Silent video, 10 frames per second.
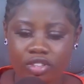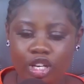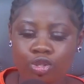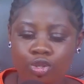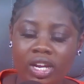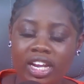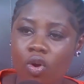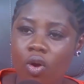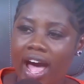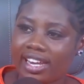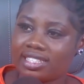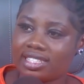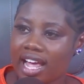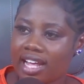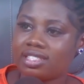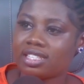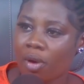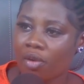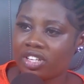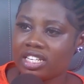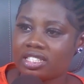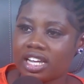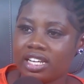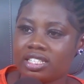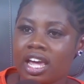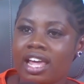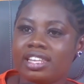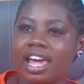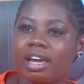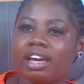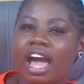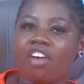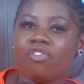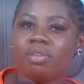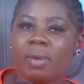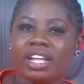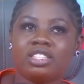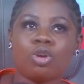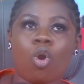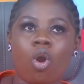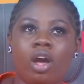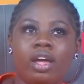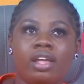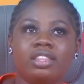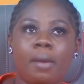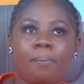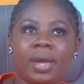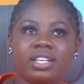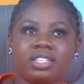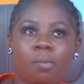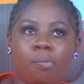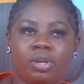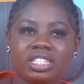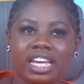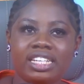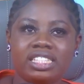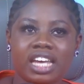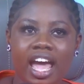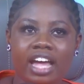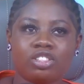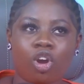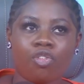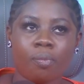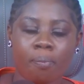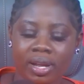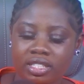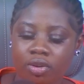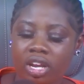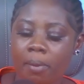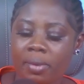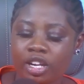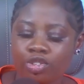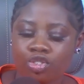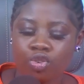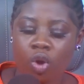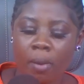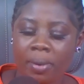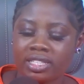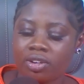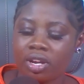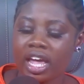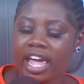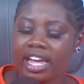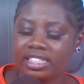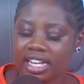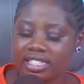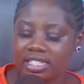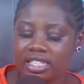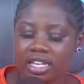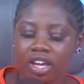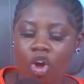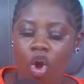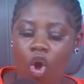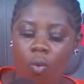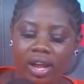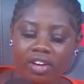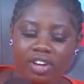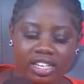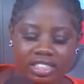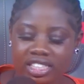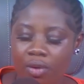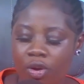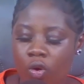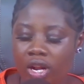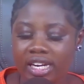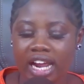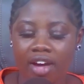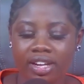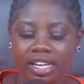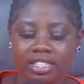So they don't understand some of these things. The government or the person put in charge of a particular ministry or a particular agency or whatever it is that we call it nowadays, no,